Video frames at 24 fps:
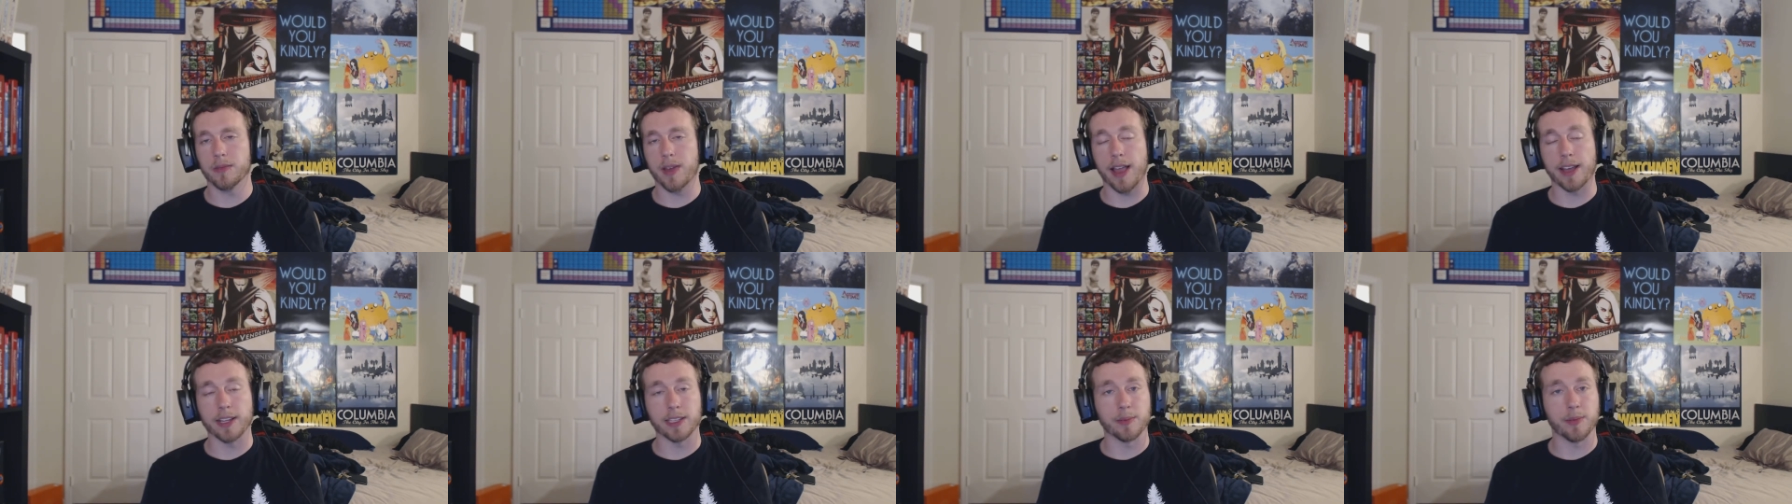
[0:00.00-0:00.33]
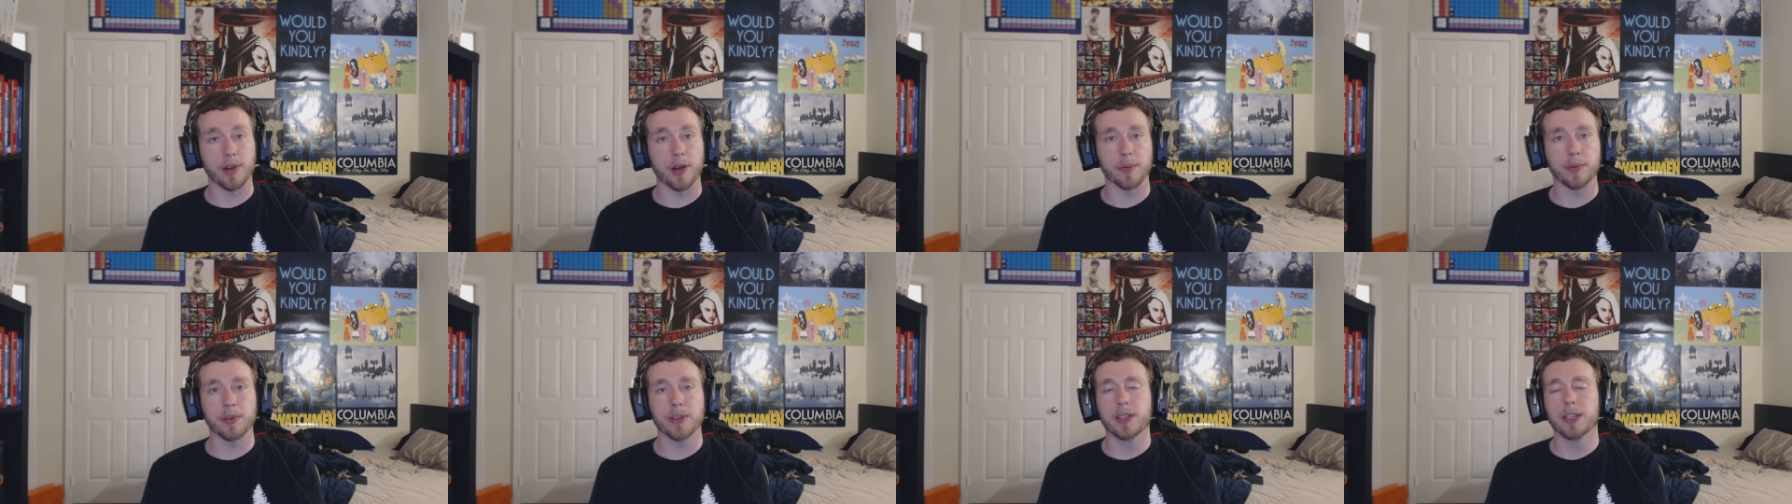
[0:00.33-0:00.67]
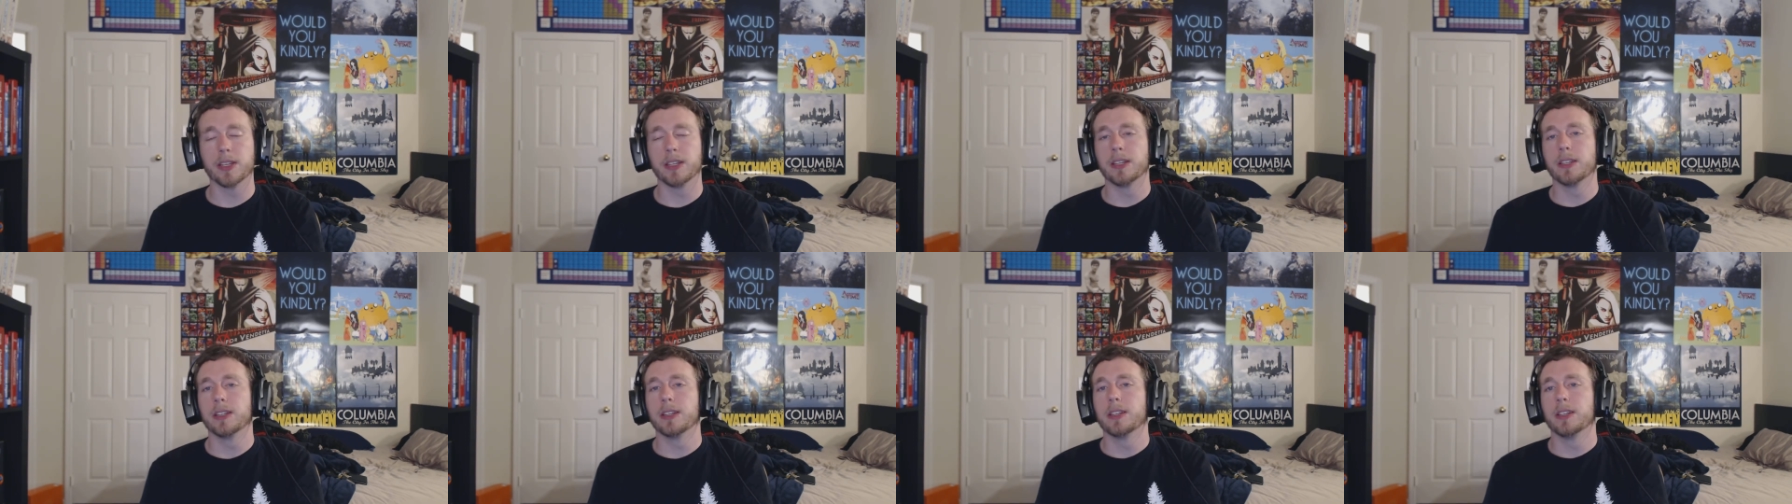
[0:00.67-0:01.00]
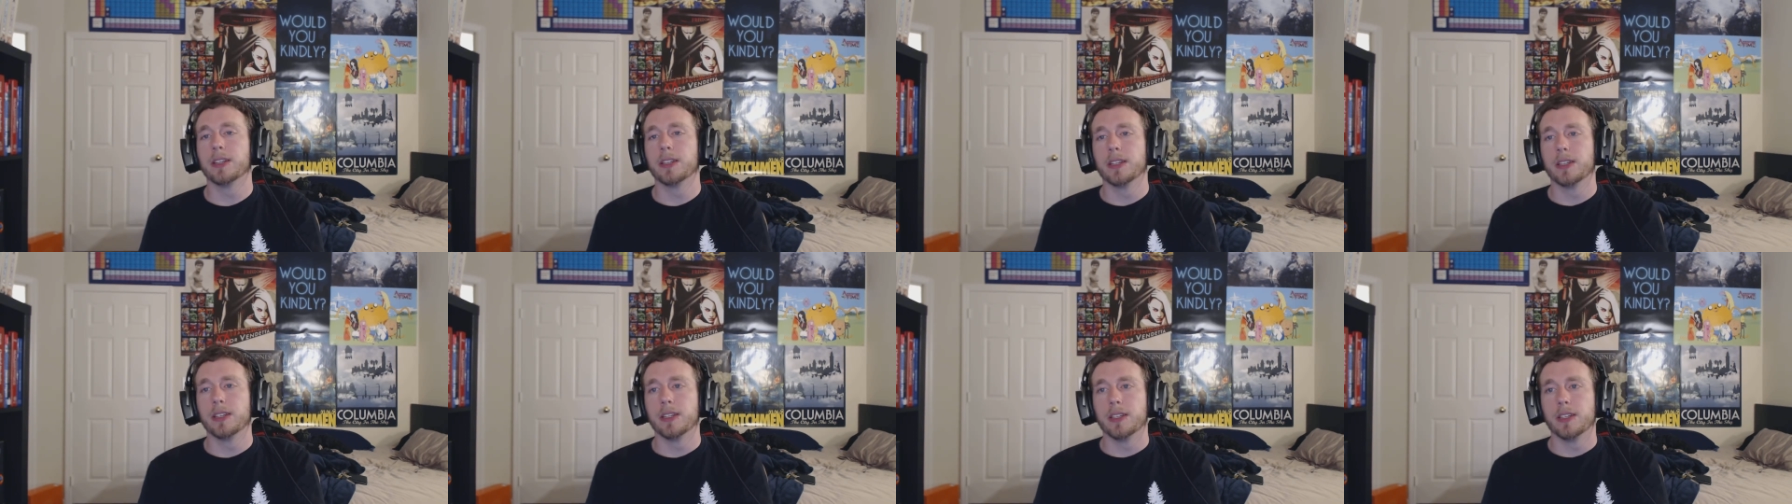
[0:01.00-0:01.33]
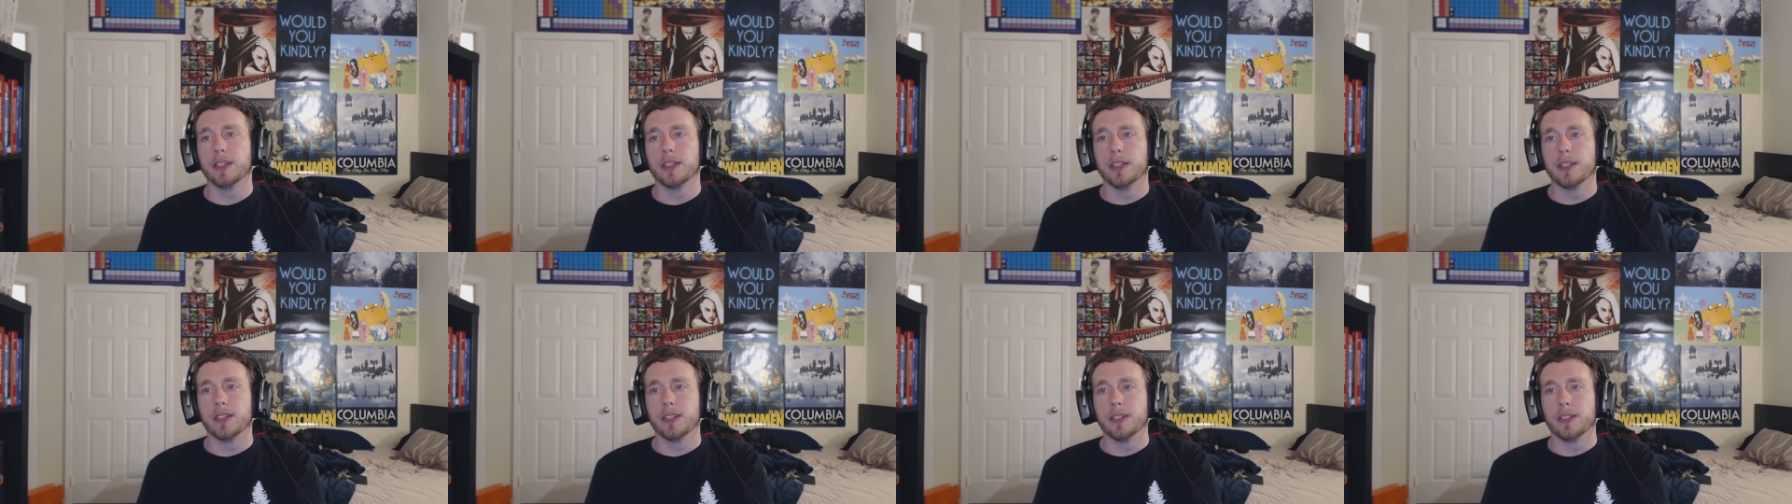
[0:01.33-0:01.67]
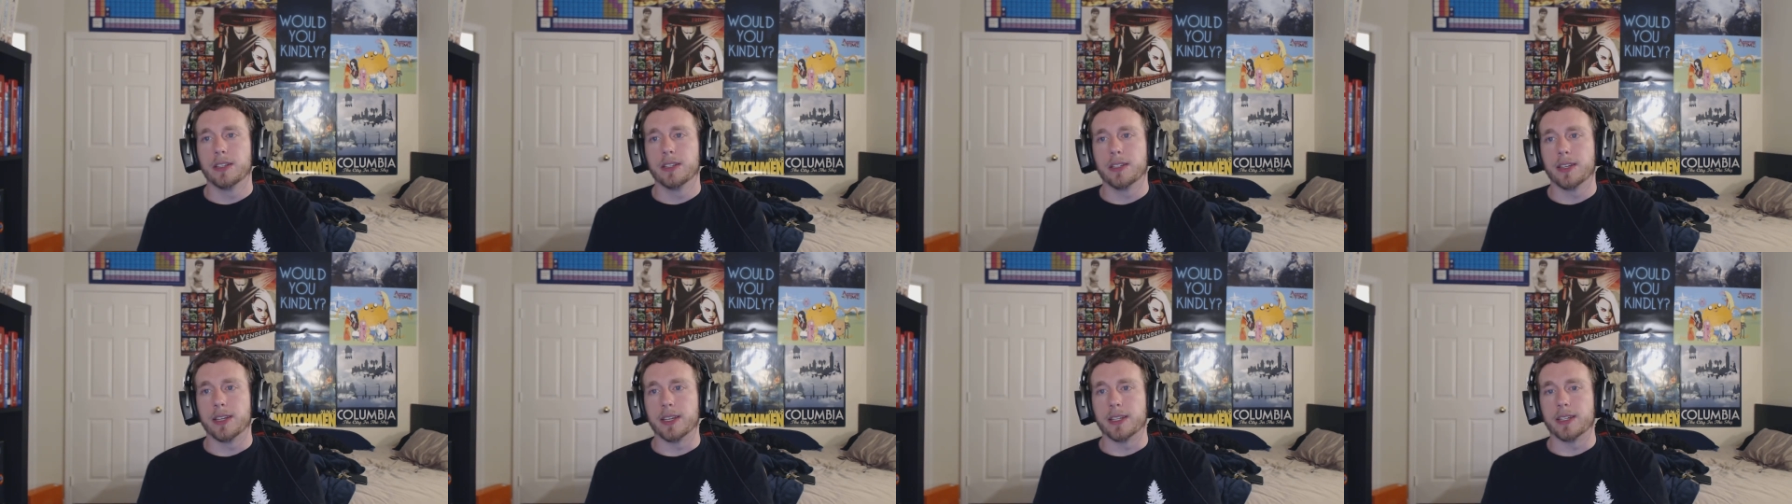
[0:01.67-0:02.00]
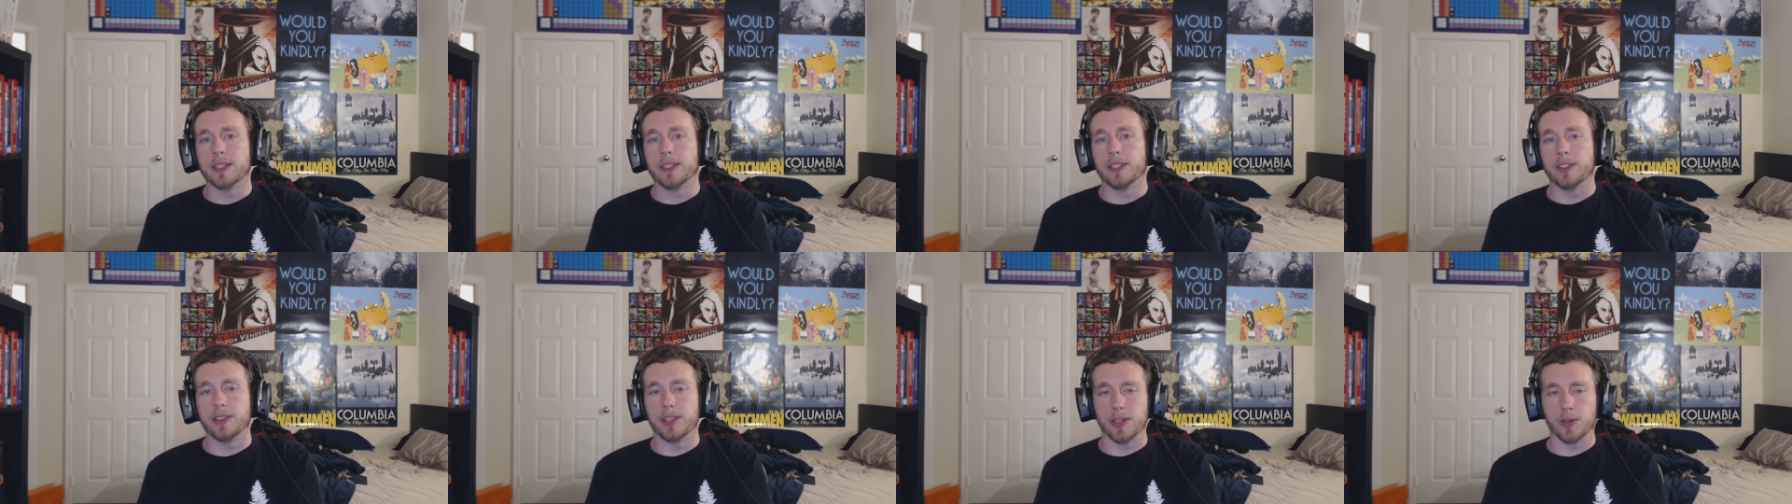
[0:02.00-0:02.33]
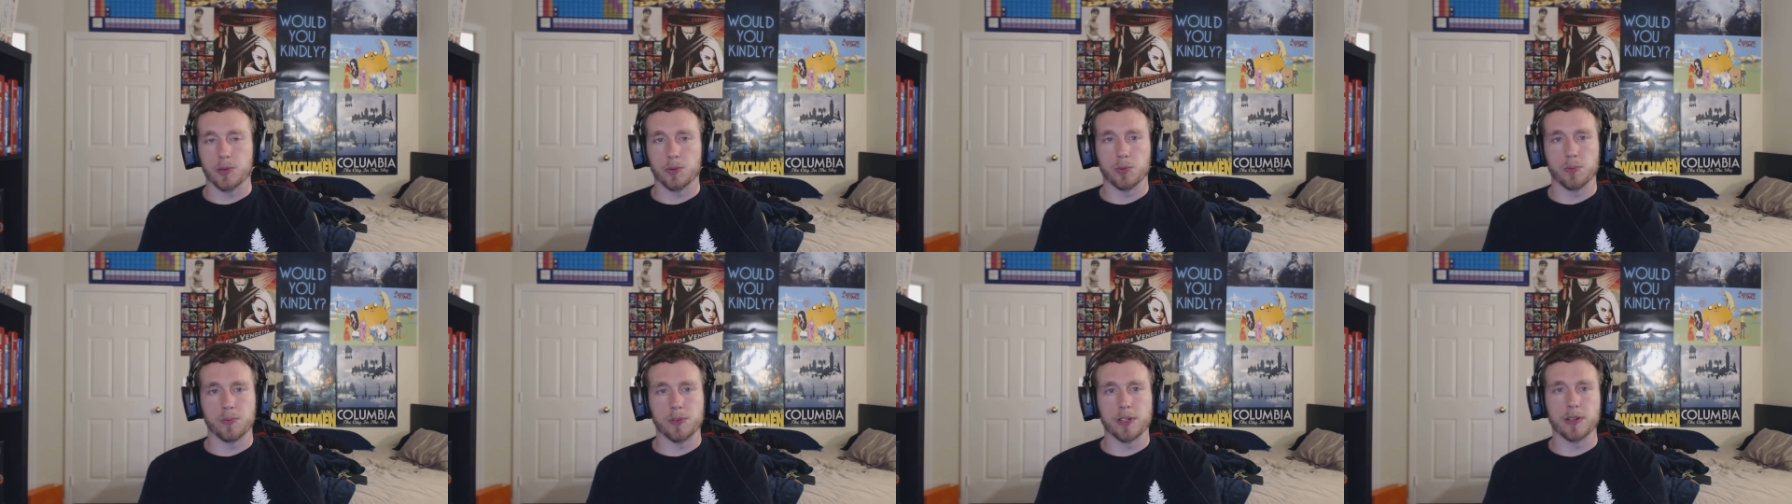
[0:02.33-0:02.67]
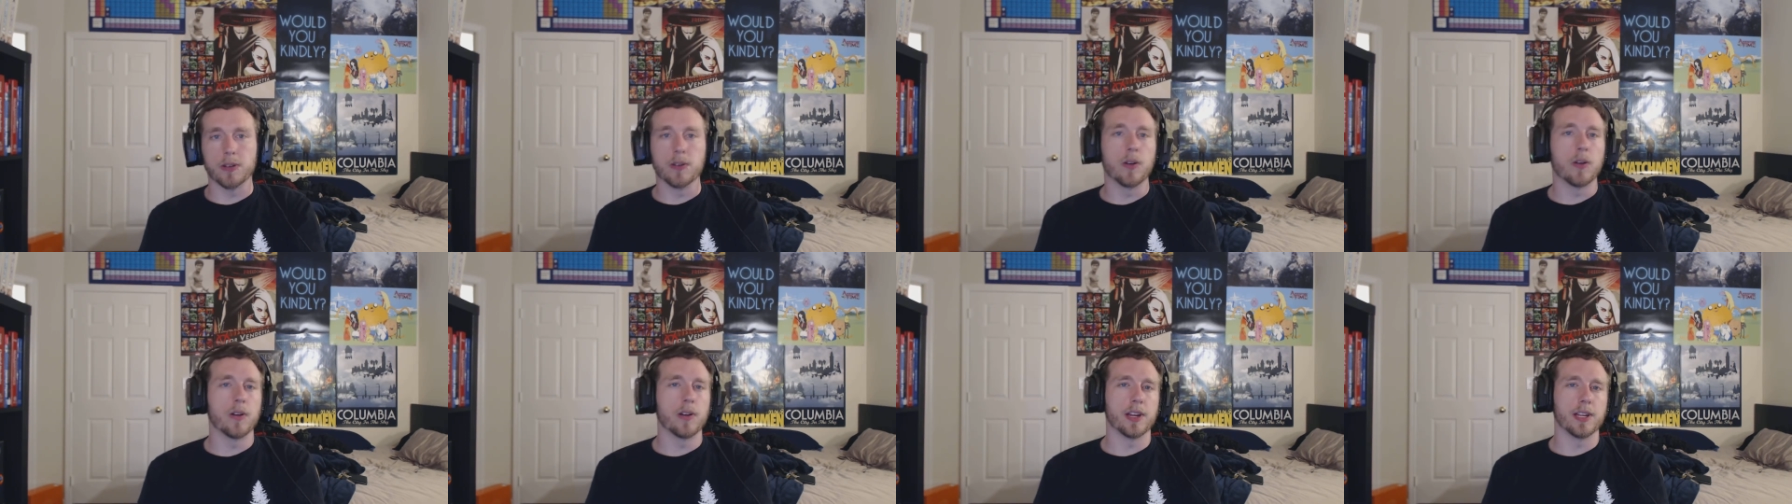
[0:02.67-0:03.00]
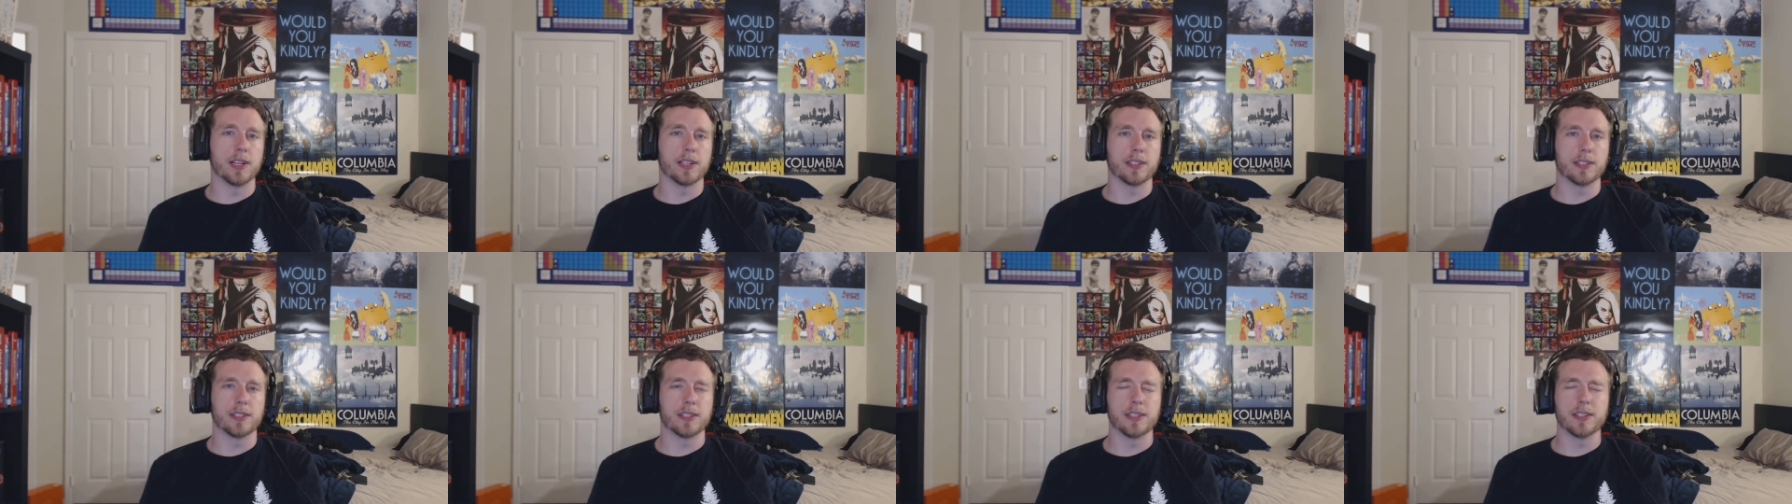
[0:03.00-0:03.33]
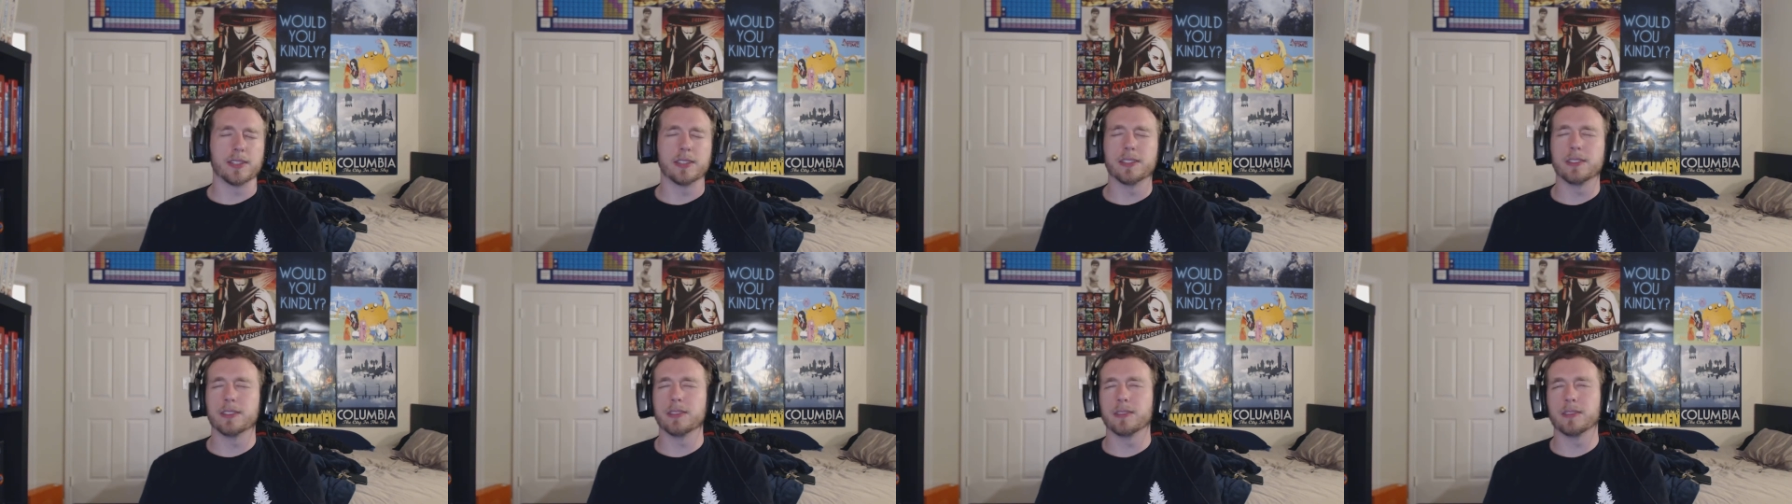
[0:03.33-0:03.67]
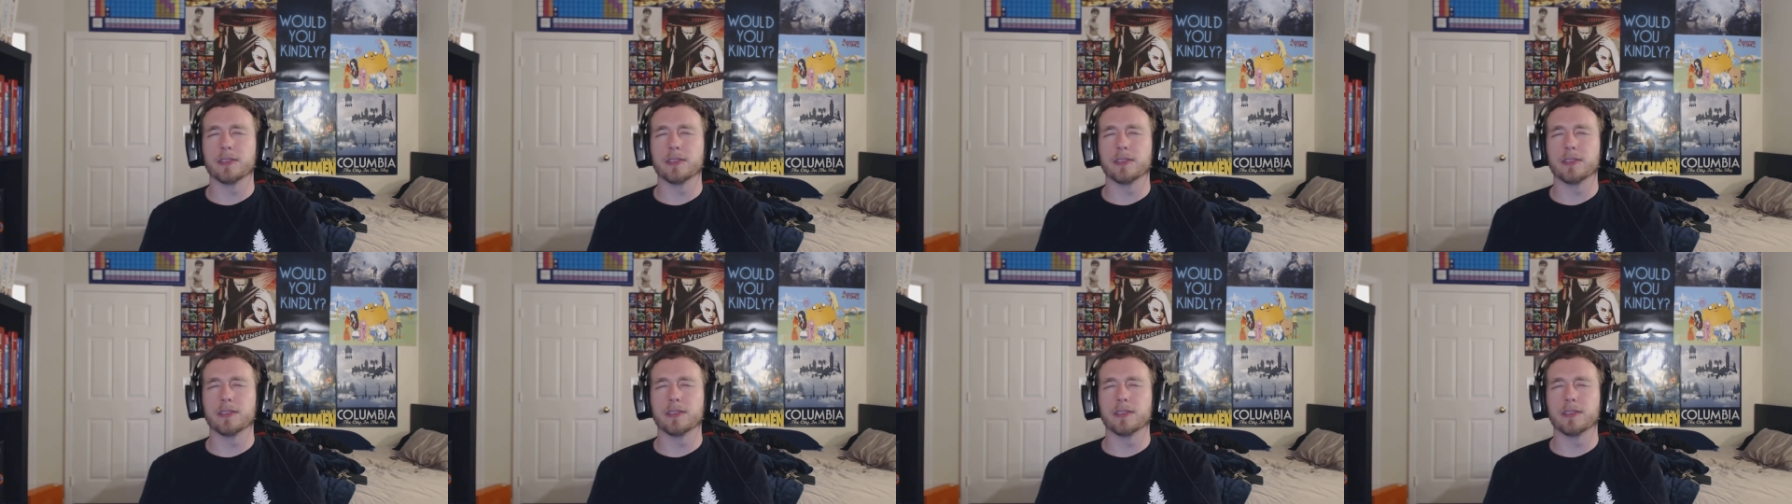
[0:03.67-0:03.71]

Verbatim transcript: hang them up. And it will be glorious.